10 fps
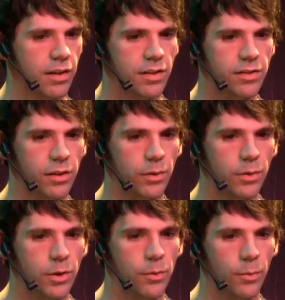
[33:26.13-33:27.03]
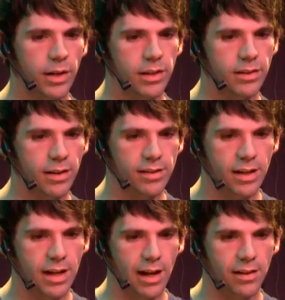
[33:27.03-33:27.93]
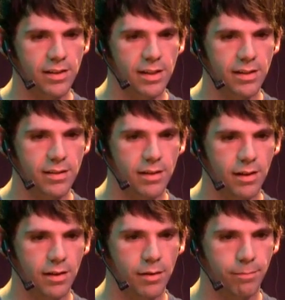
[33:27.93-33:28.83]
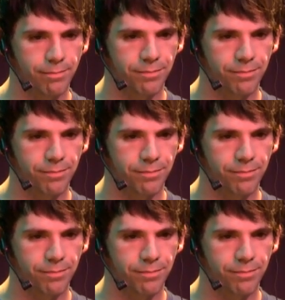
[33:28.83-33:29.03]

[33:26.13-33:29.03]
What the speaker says: So when it does the analysis, so